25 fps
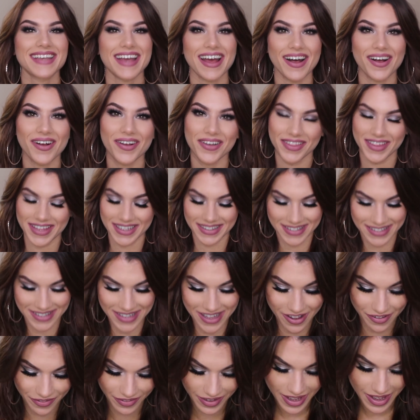yeah, all that
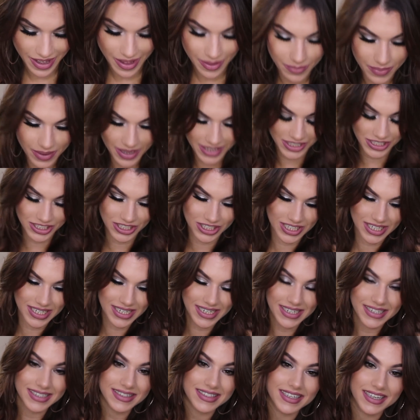stuff. But
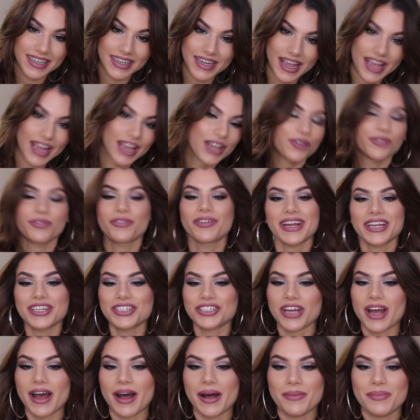she did a great
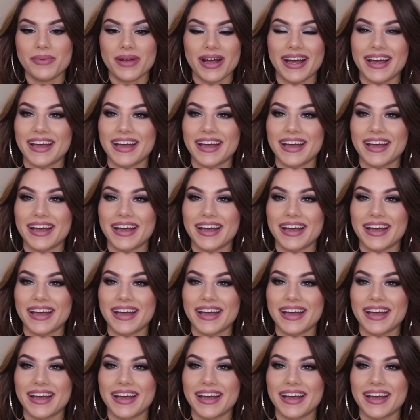job